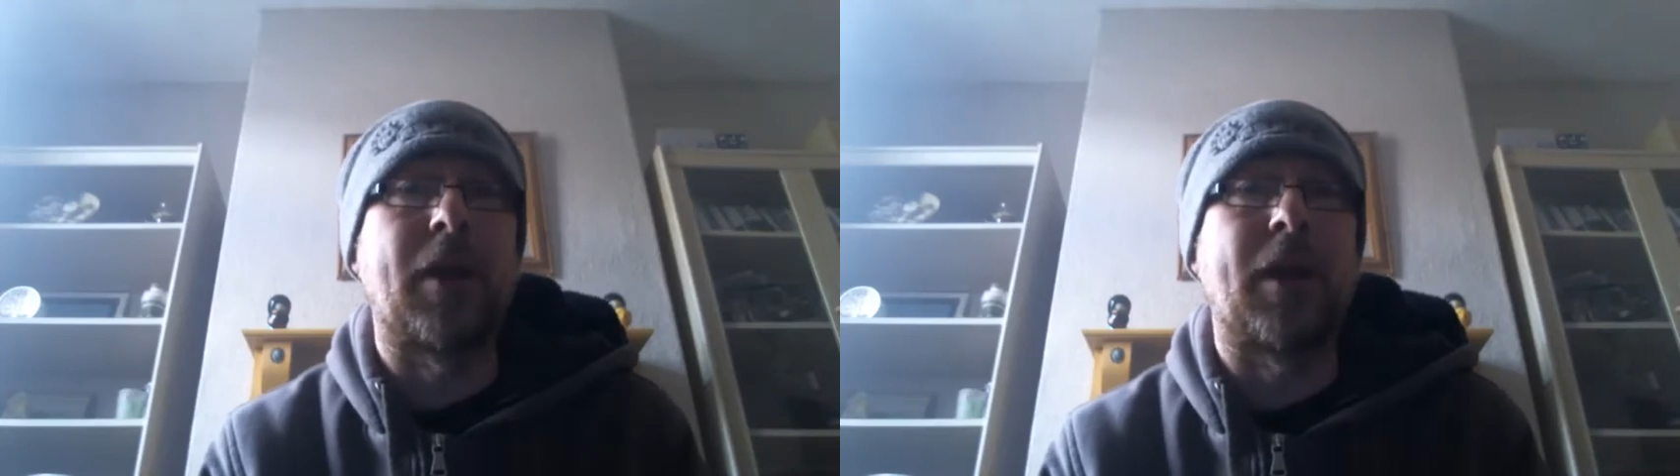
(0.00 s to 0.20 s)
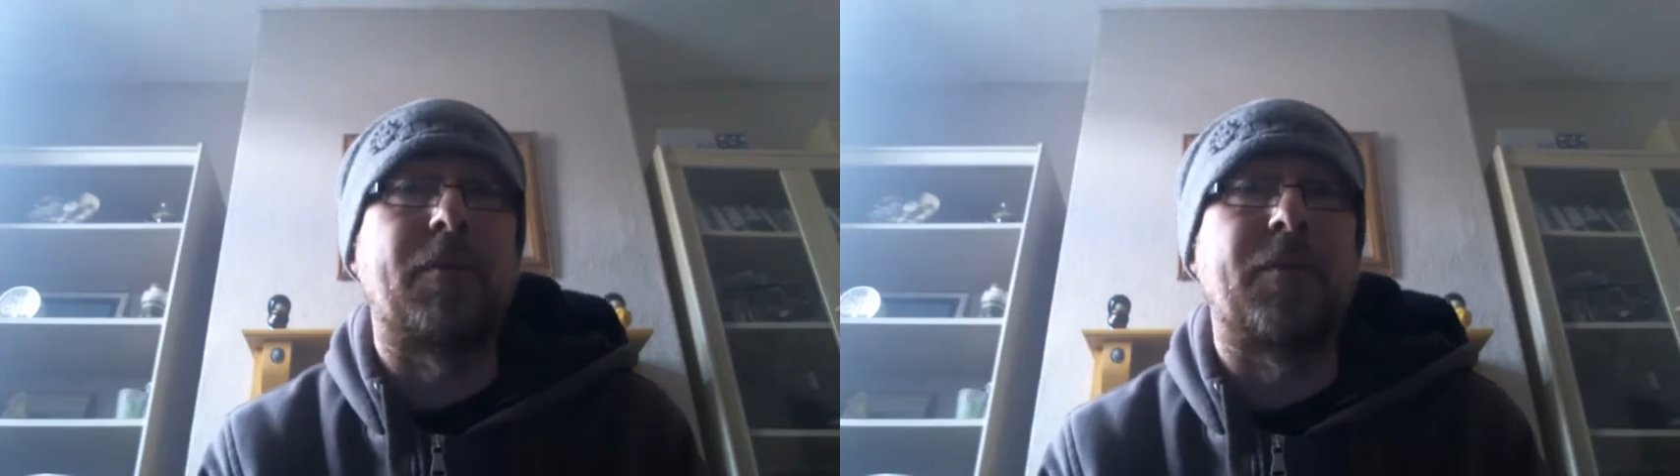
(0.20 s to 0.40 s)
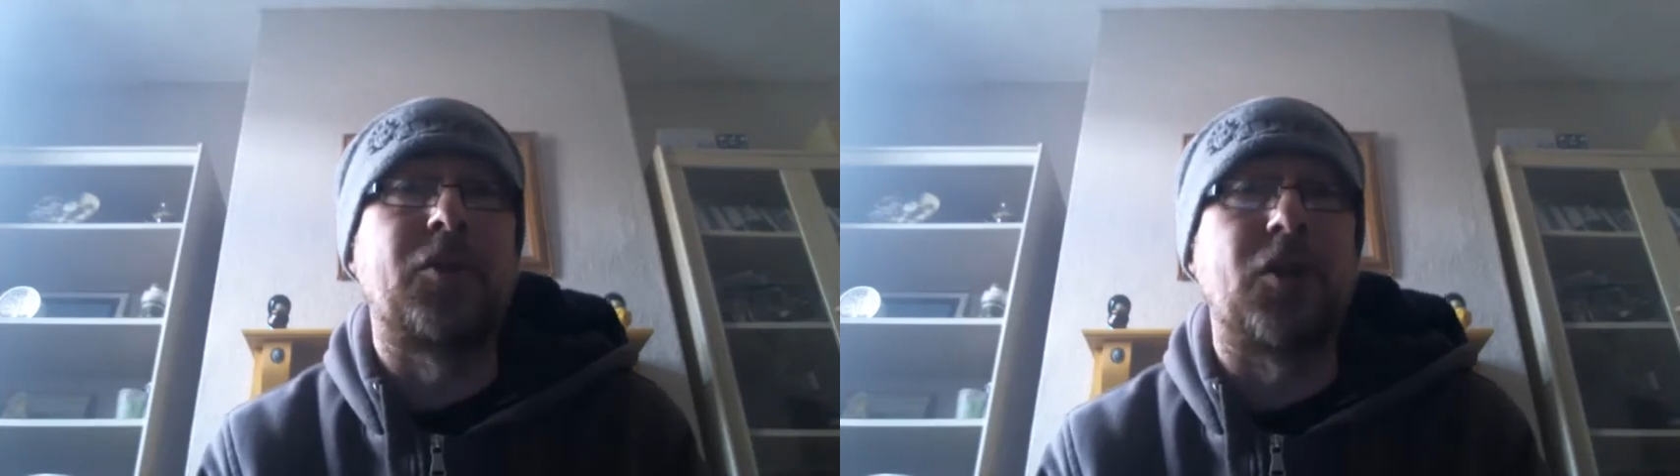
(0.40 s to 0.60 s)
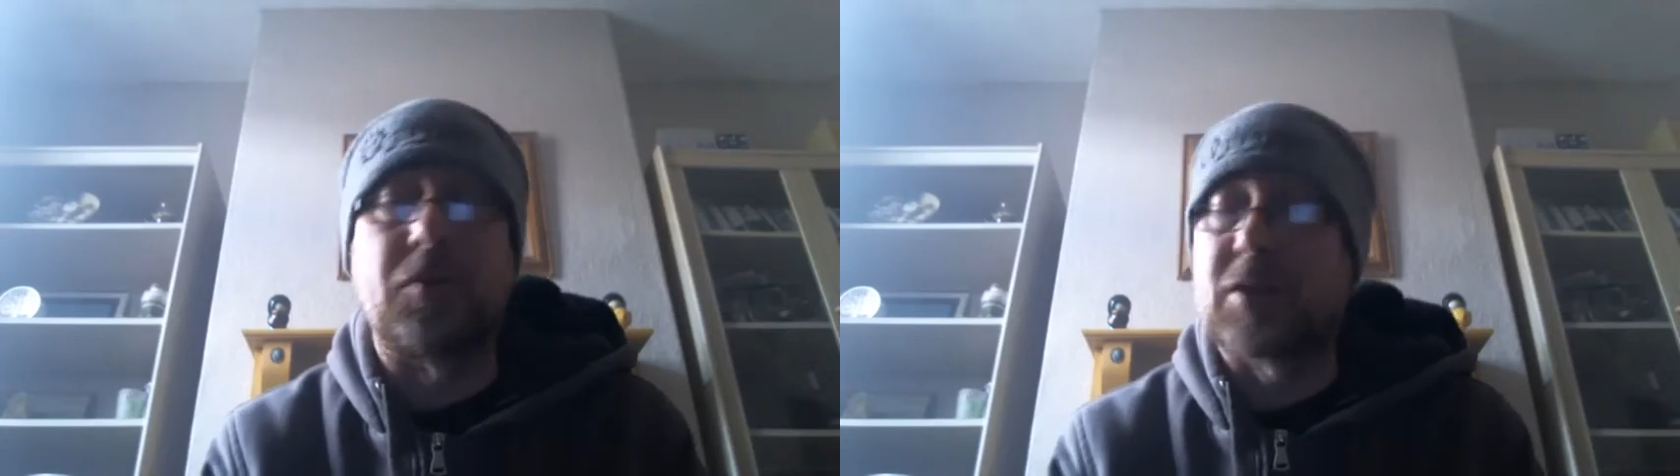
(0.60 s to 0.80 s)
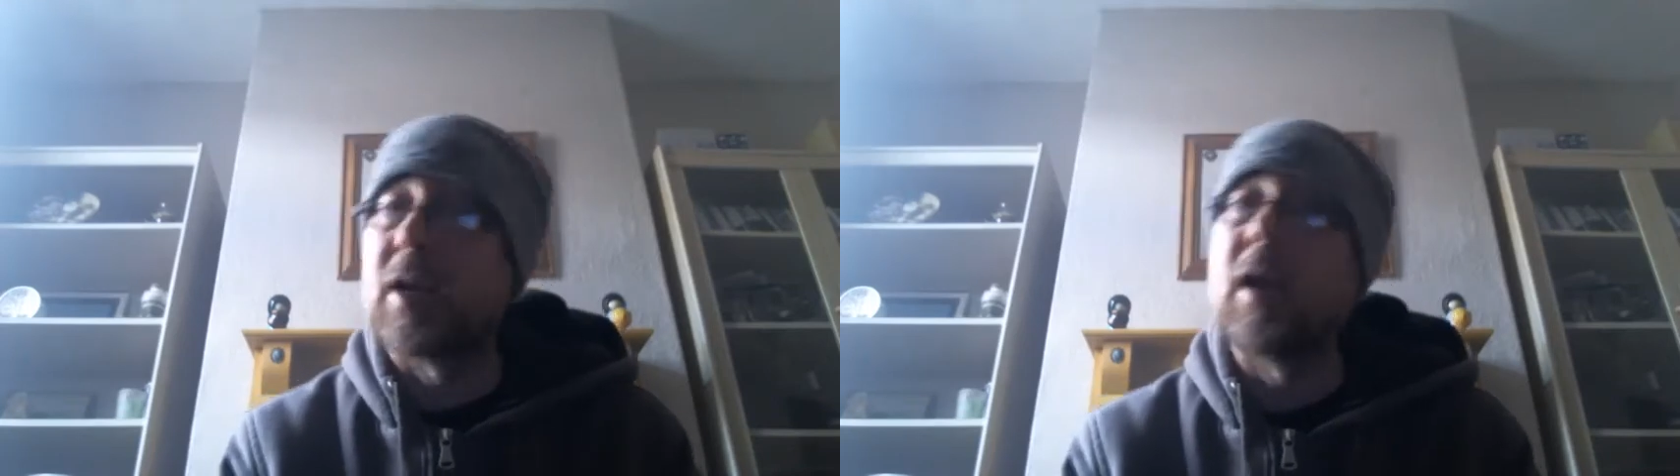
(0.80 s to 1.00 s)
get from a
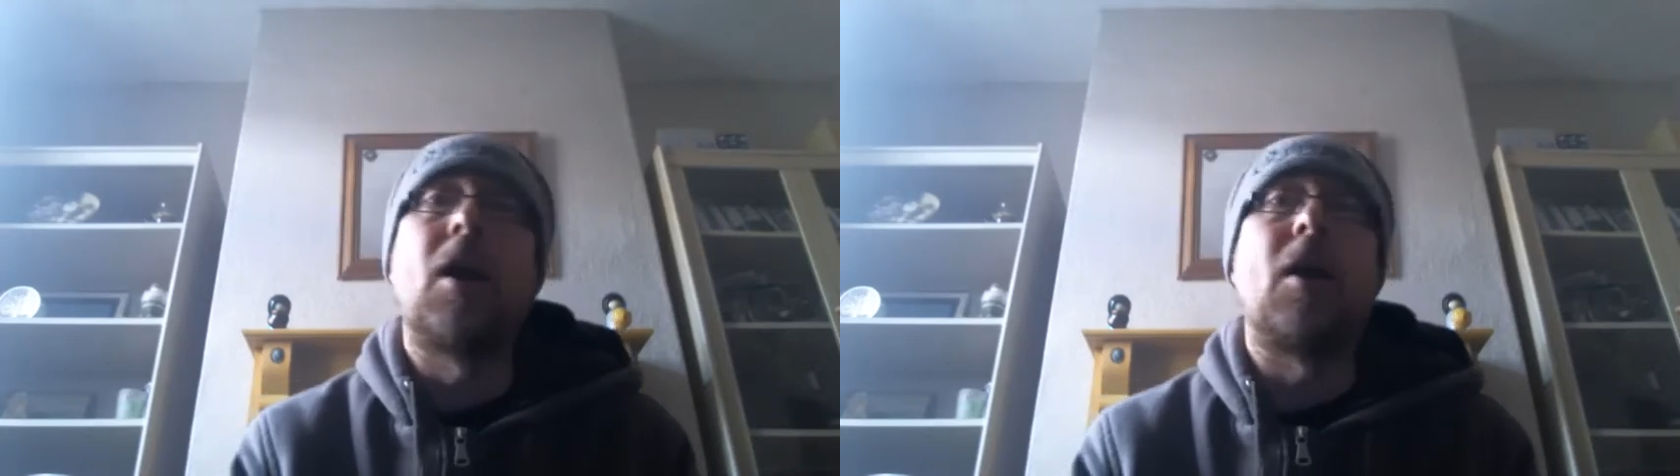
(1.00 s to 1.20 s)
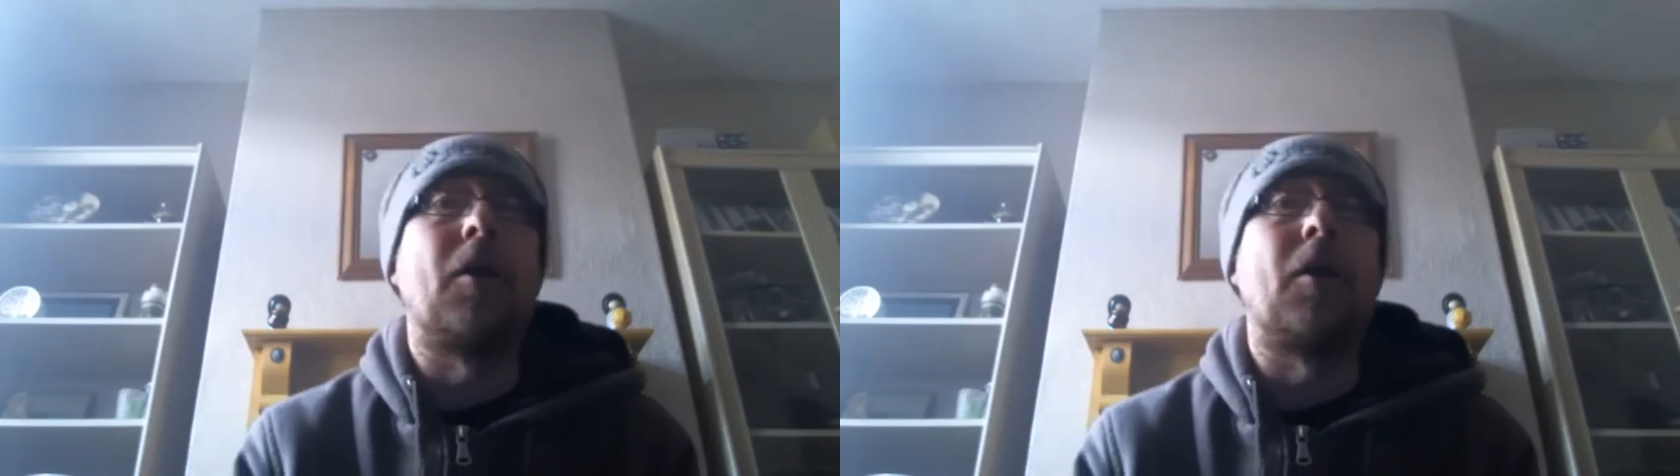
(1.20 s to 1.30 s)
juice. I